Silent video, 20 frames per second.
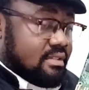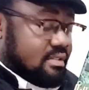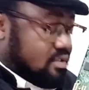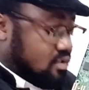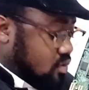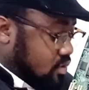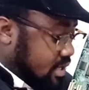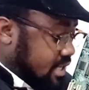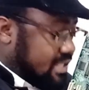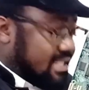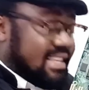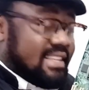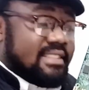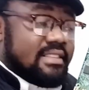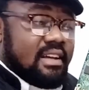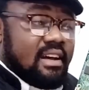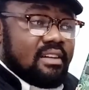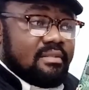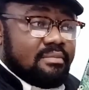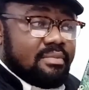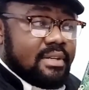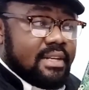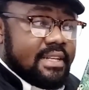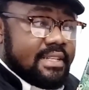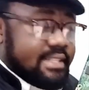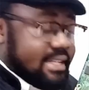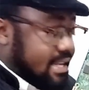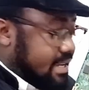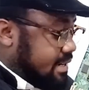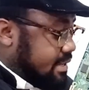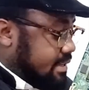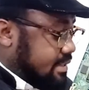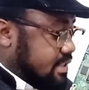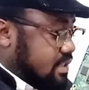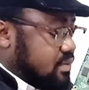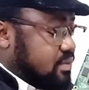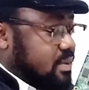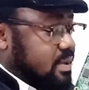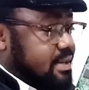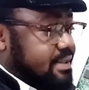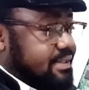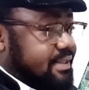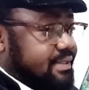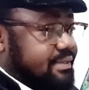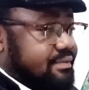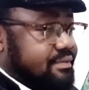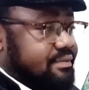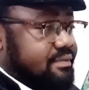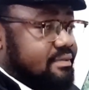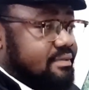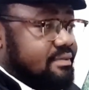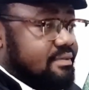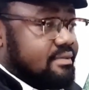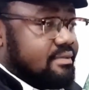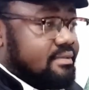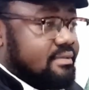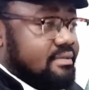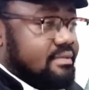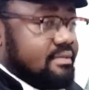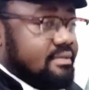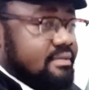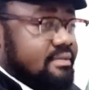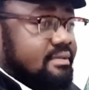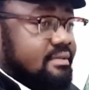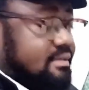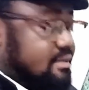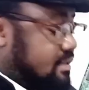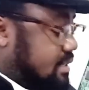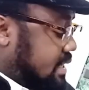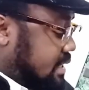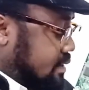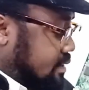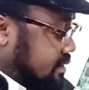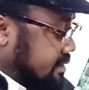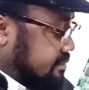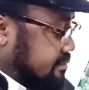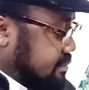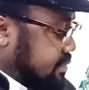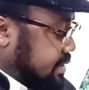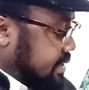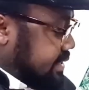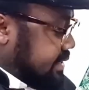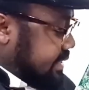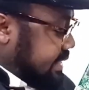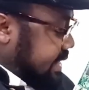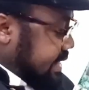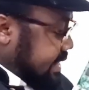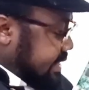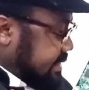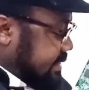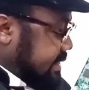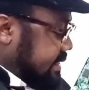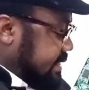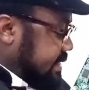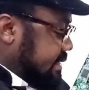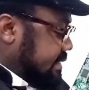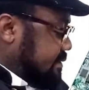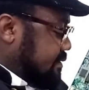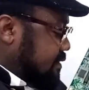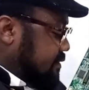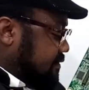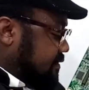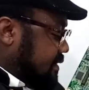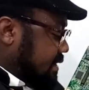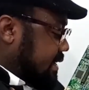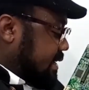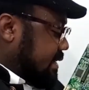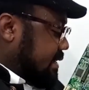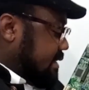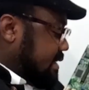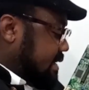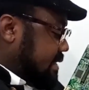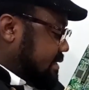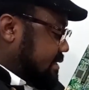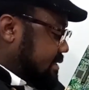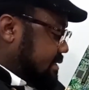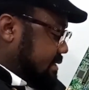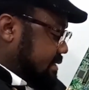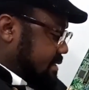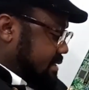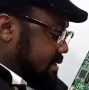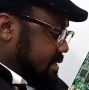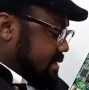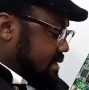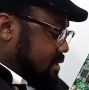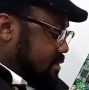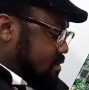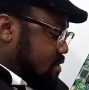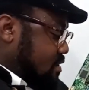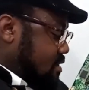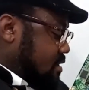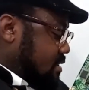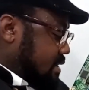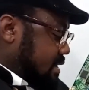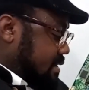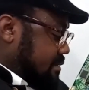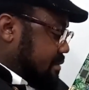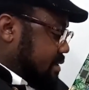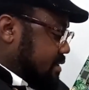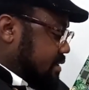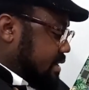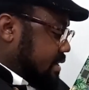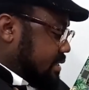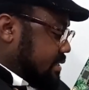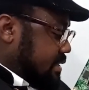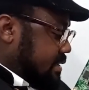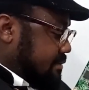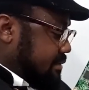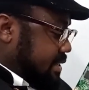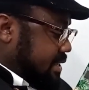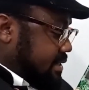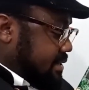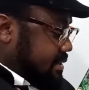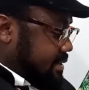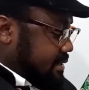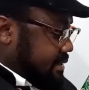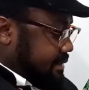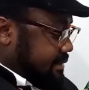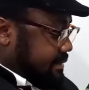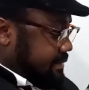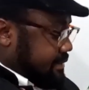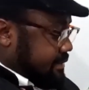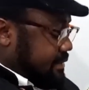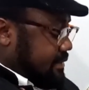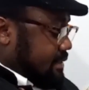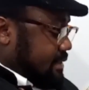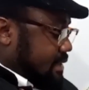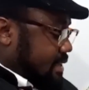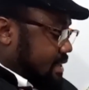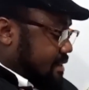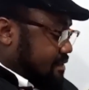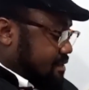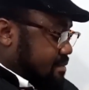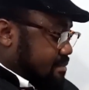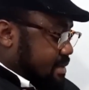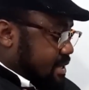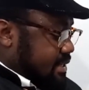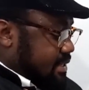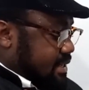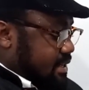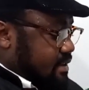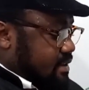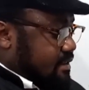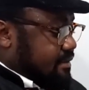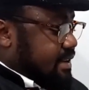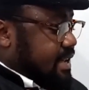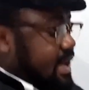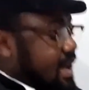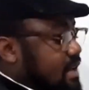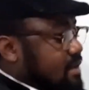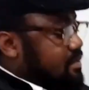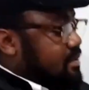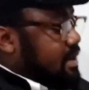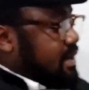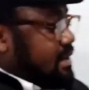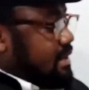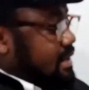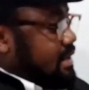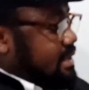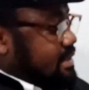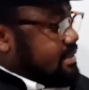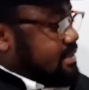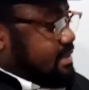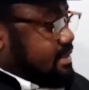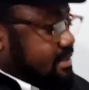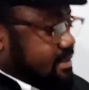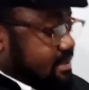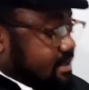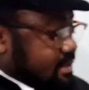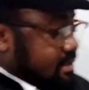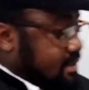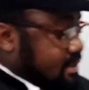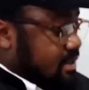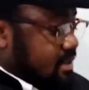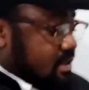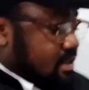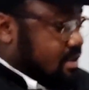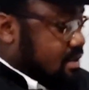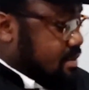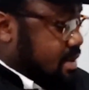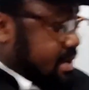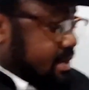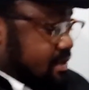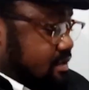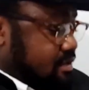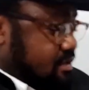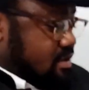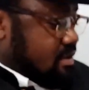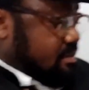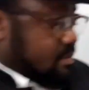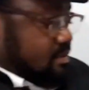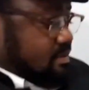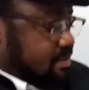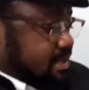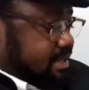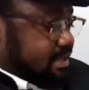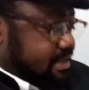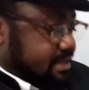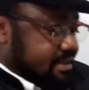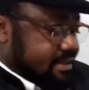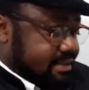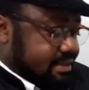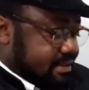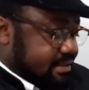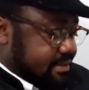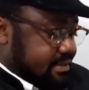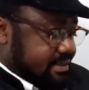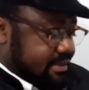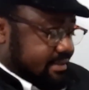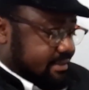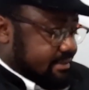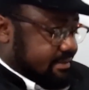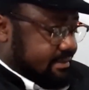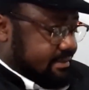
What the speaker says: So this is a south bridge, and this is what? The north bridge. Excellent. Don't forget that they will all come in your examination. If you miss any of the hardware classes, you are in trouble, because